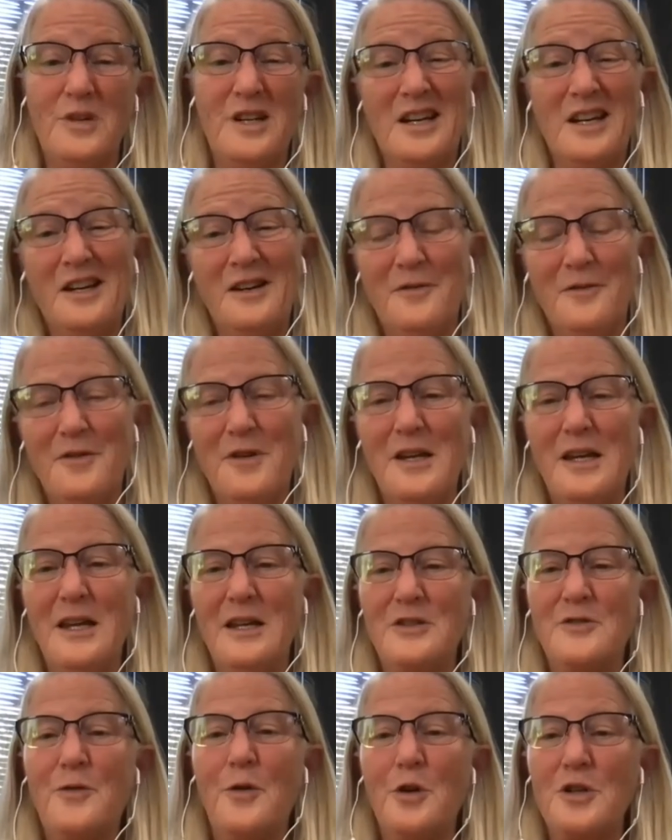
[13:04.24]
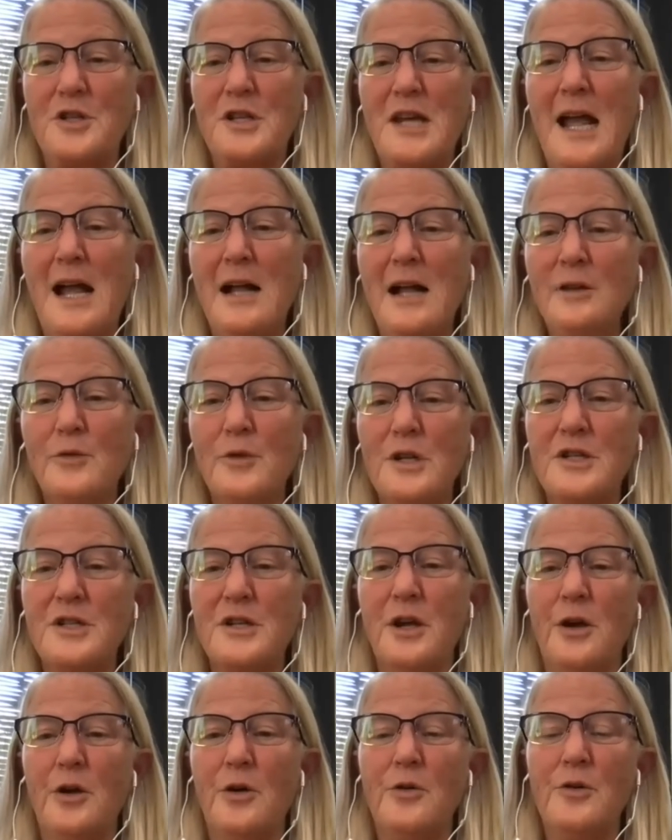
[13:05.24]
kind of as far as calories
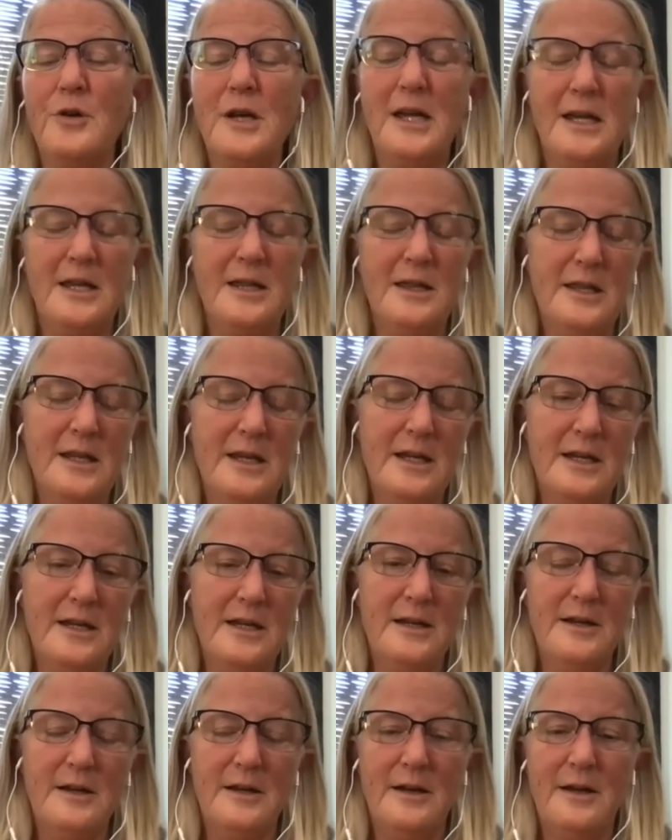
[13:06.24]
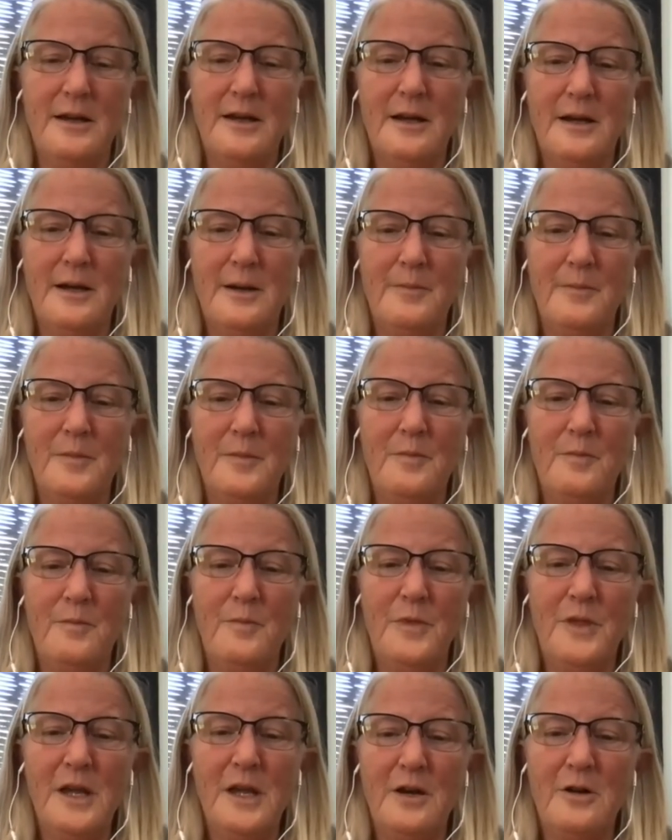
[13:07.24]
go, and
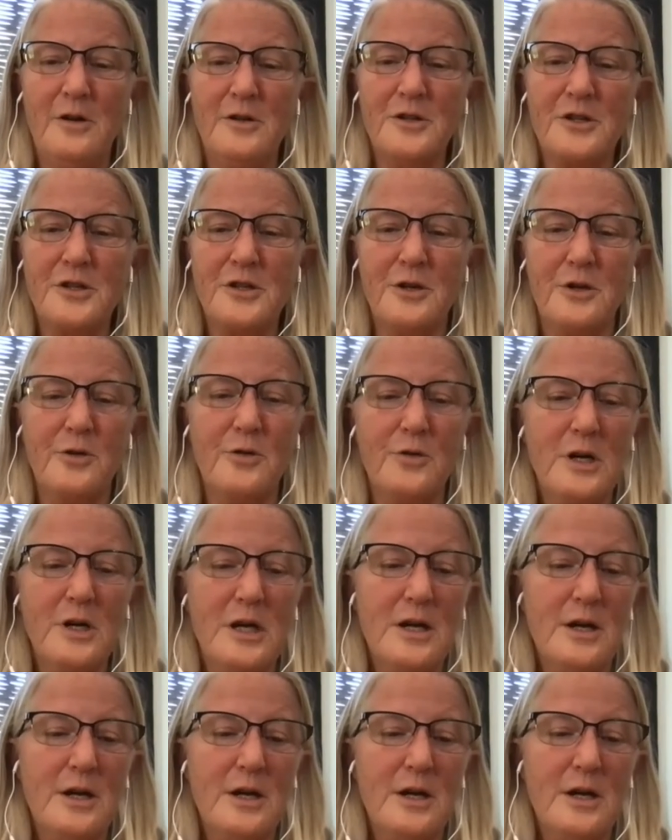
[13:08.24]
then also